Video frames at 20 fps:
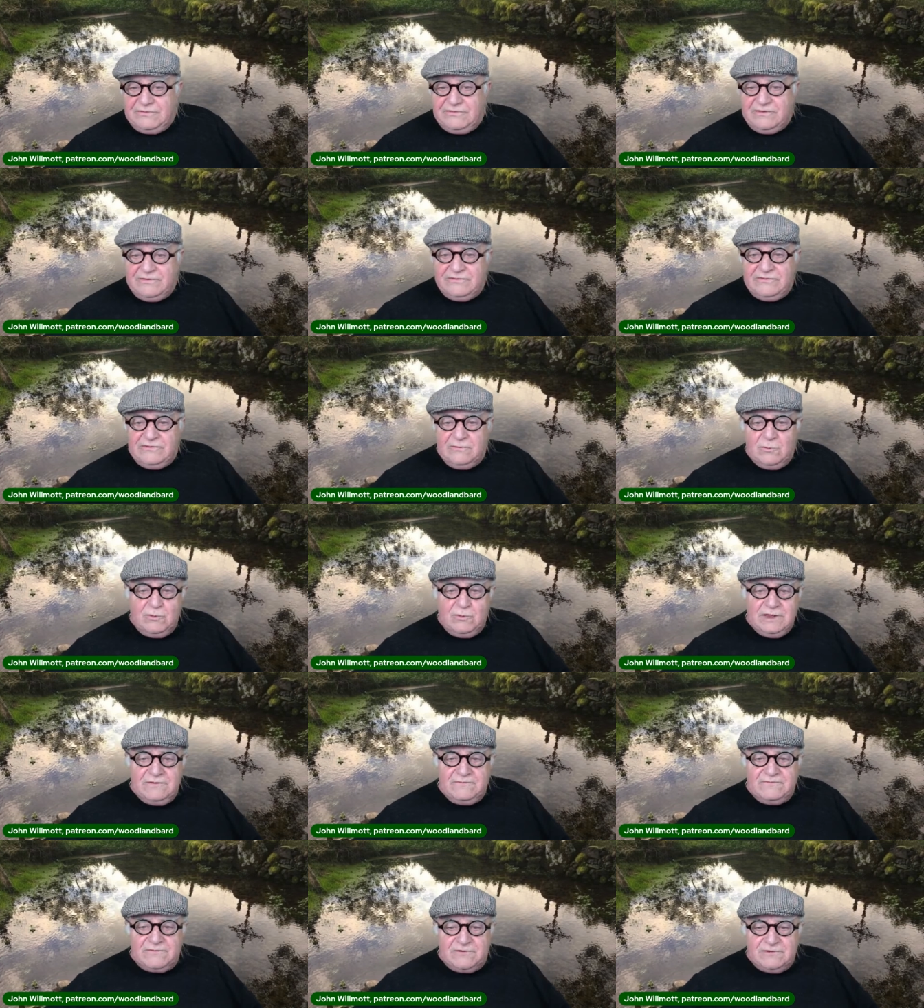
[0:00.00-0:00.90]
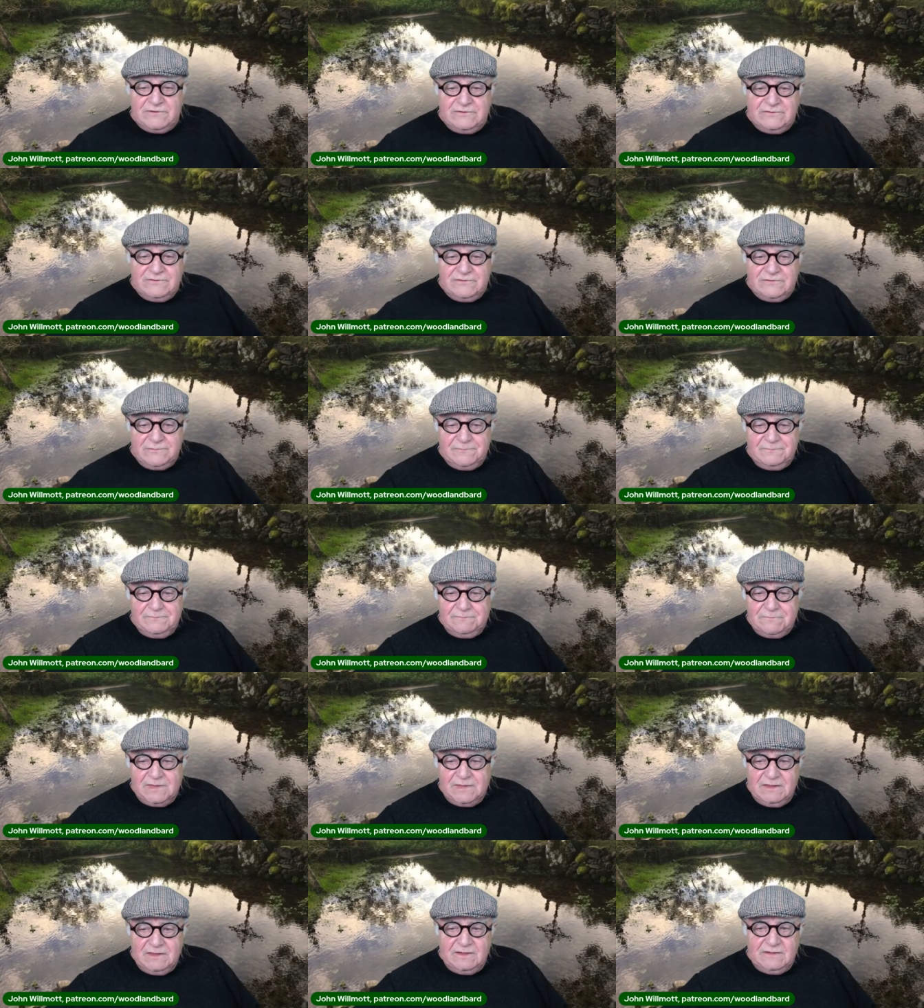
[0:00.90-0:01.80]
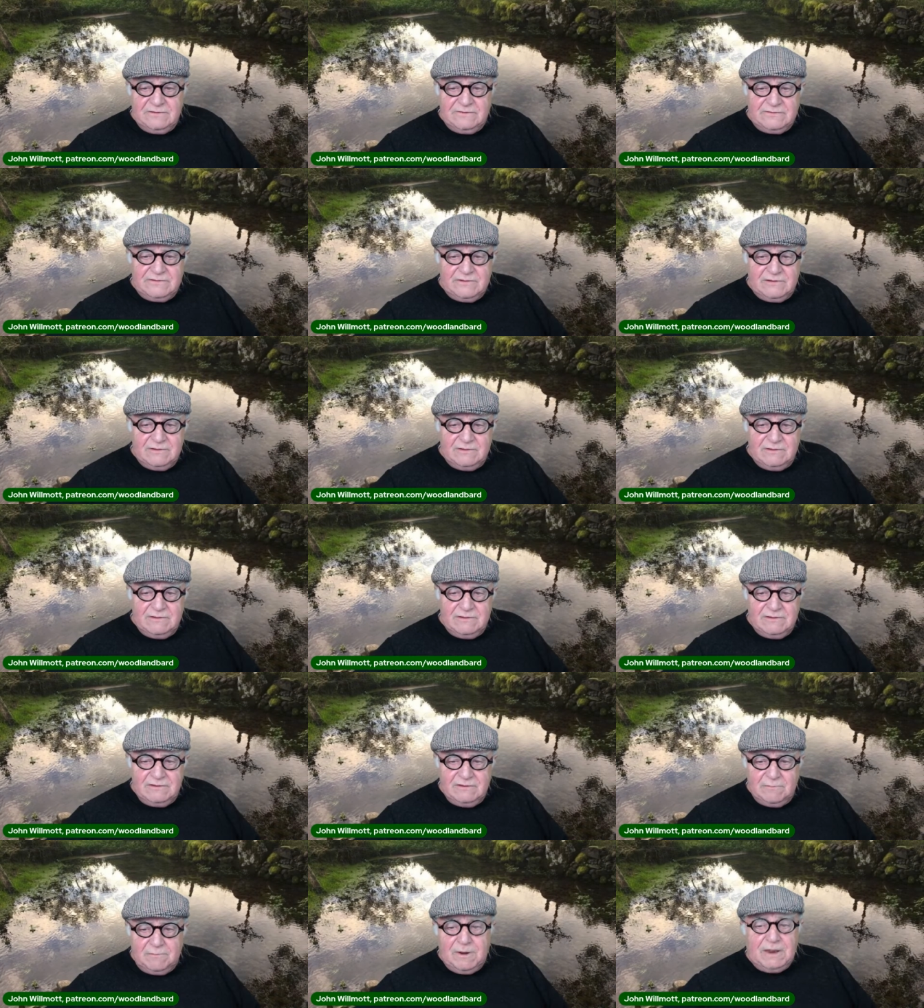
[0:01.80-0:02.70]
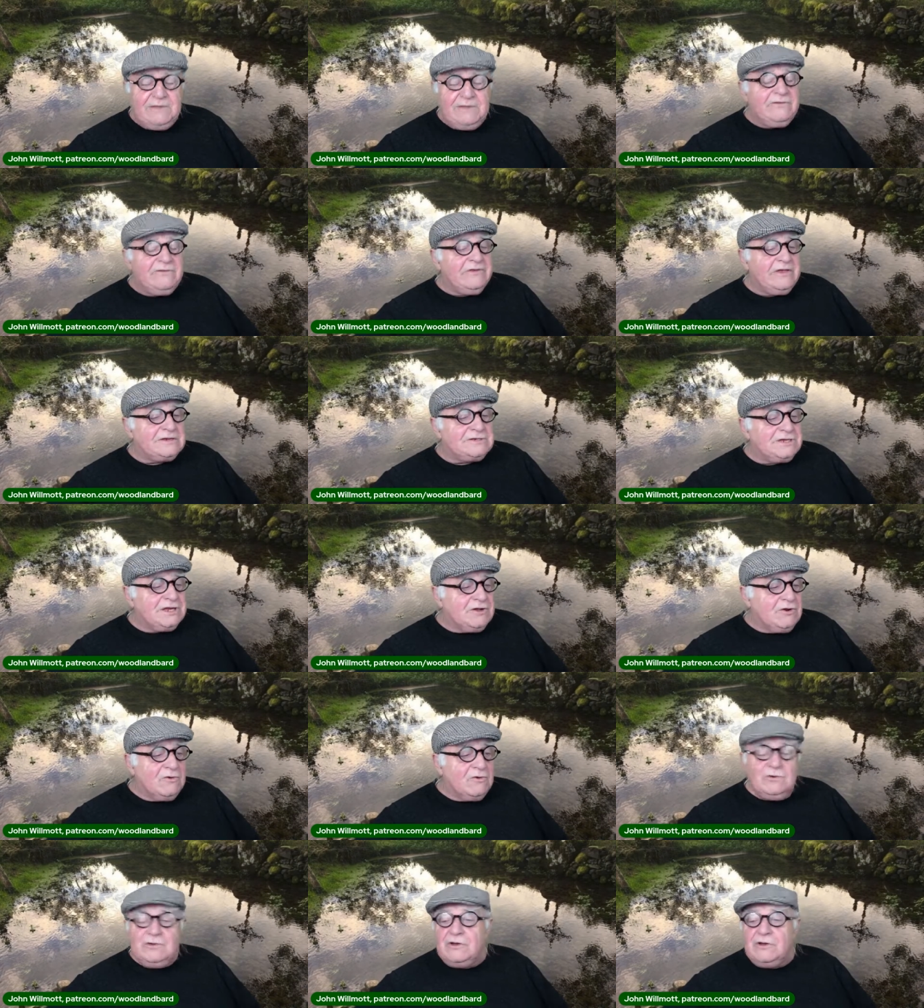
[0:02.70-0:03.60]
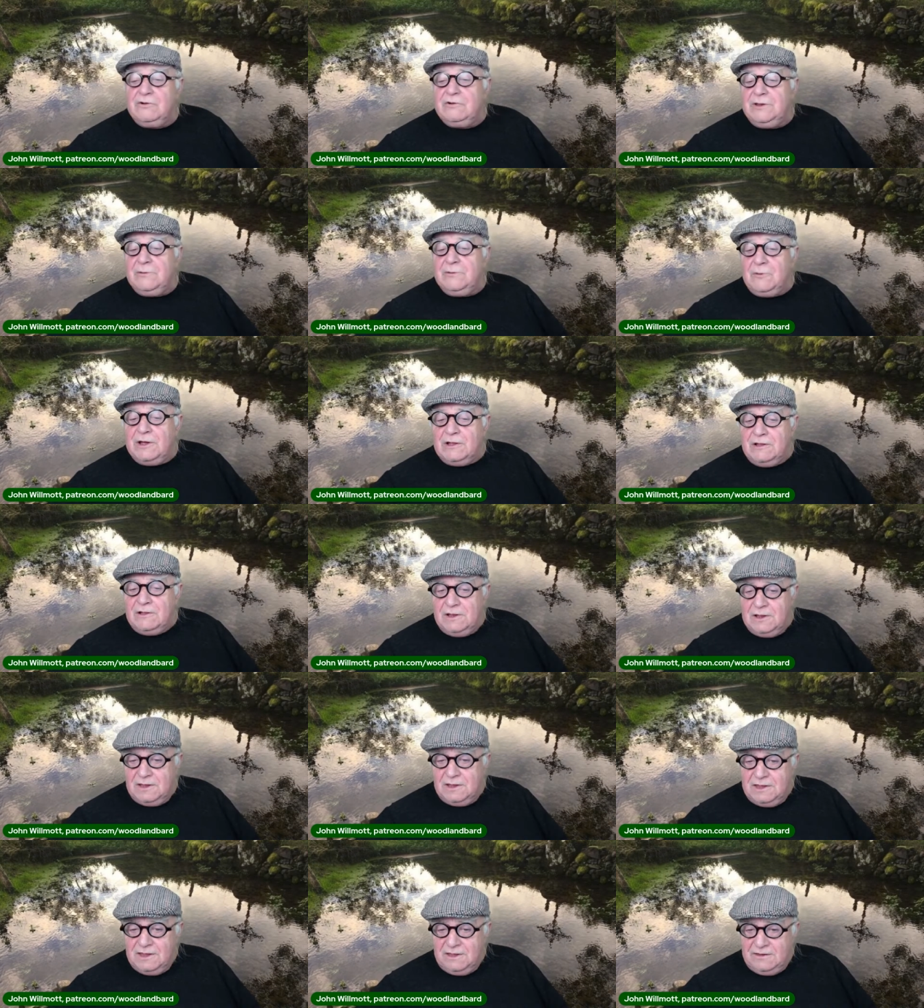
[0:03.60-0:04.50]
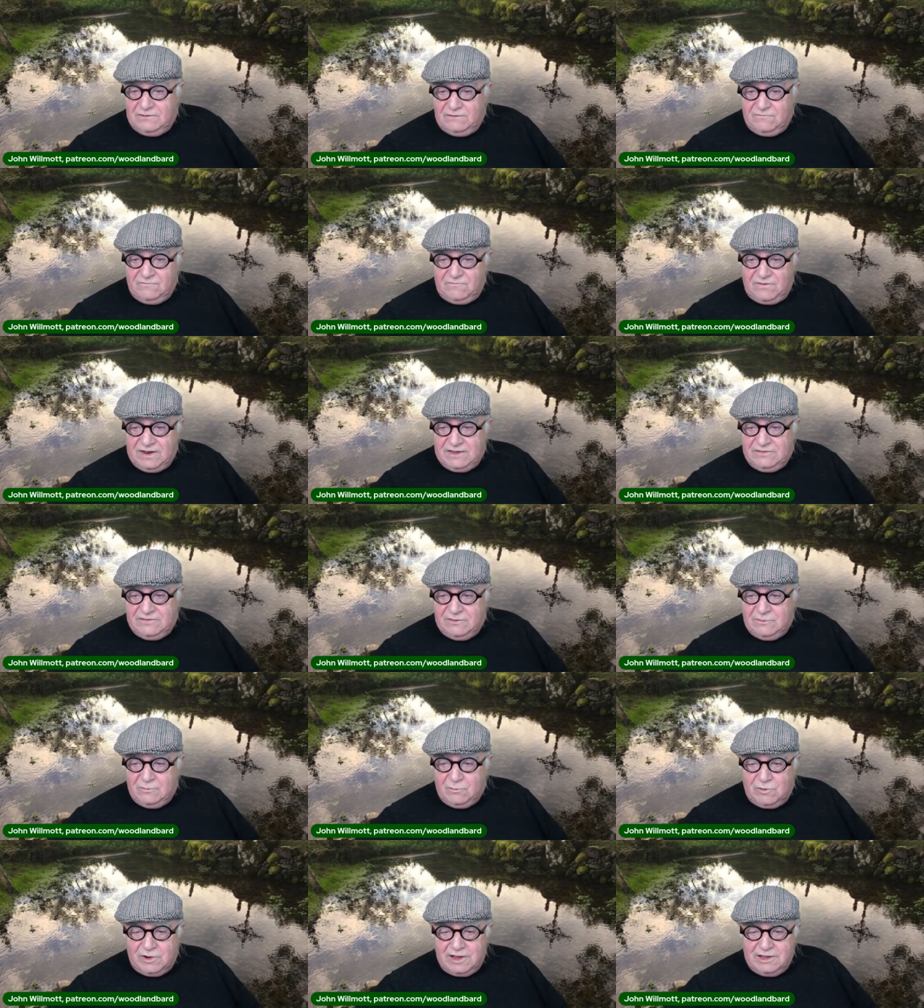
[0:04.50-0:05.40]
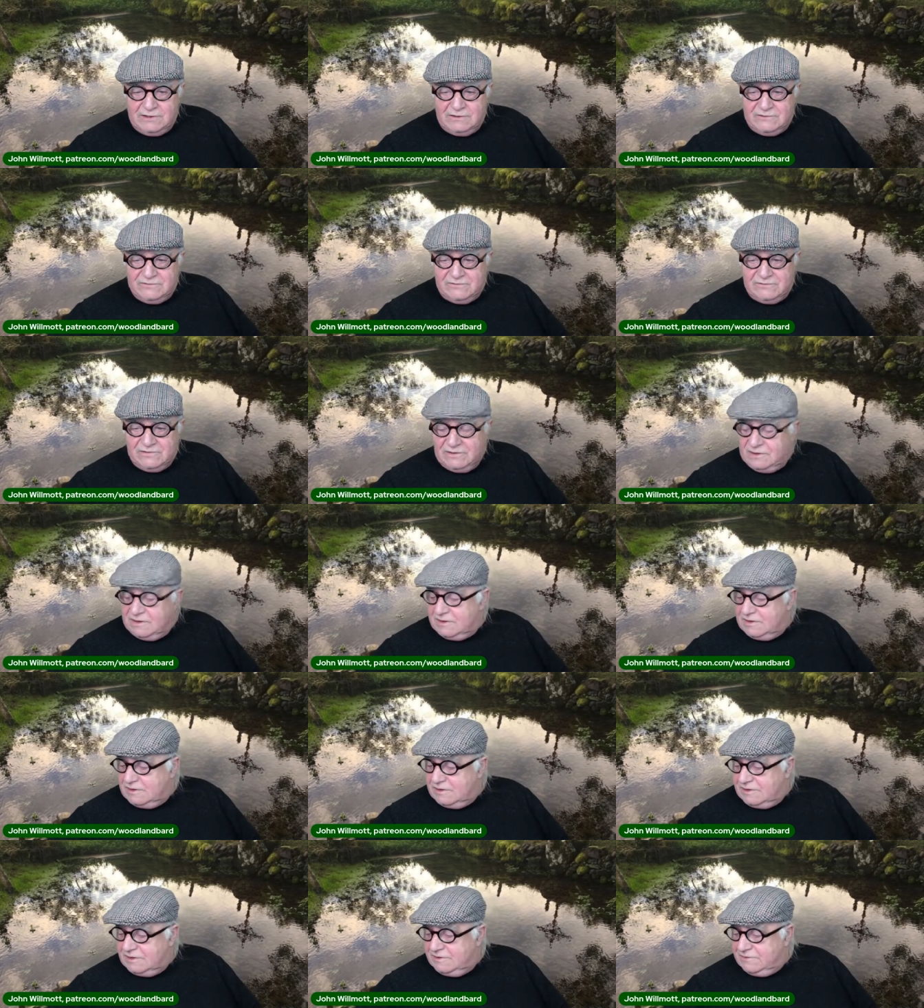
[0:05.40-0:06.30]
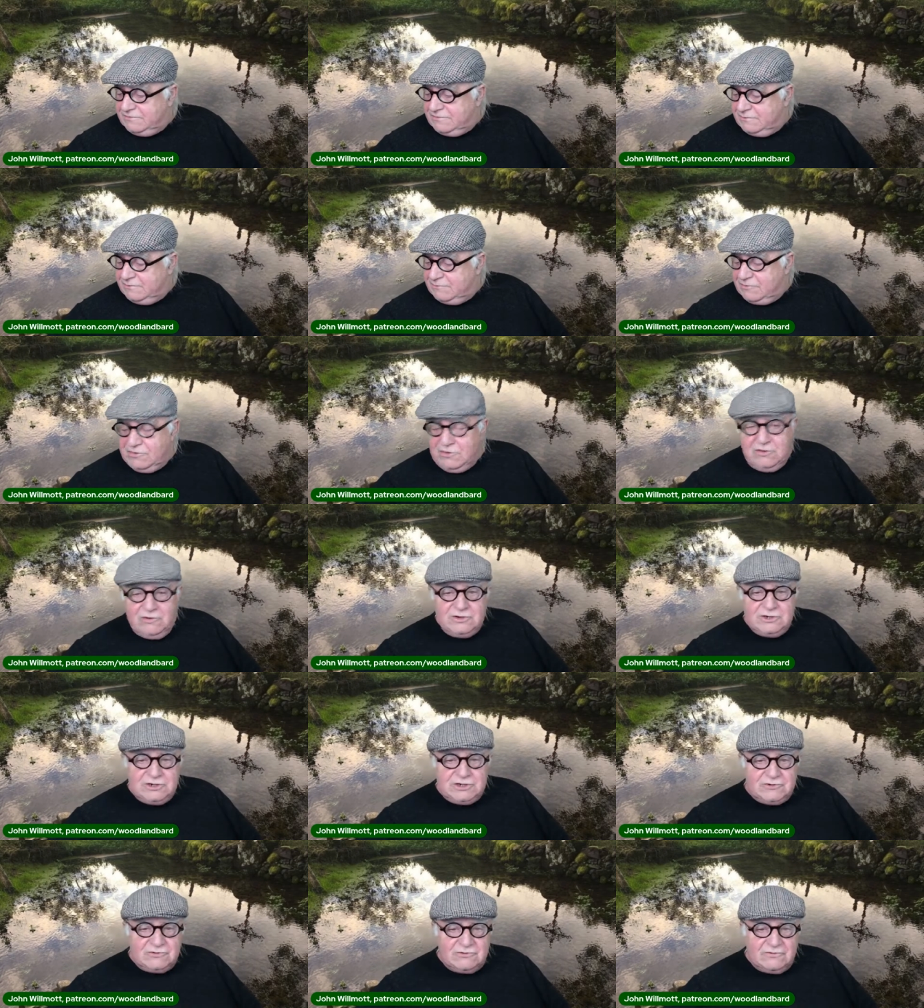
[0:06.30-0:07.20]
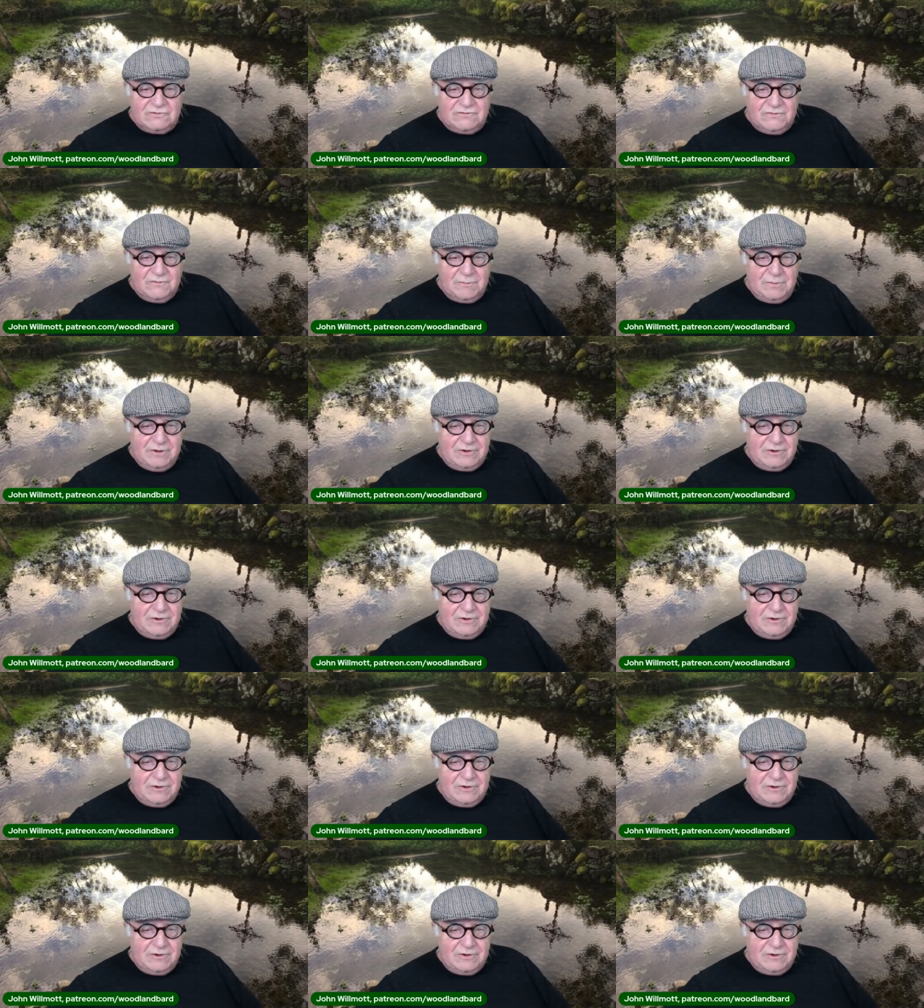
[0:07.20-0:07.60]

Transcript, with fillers: this is Saint Winifred's. Uh, it's, uh, the place is actually called Holy Well. It's in Flint in Wales, and it's a huge draw for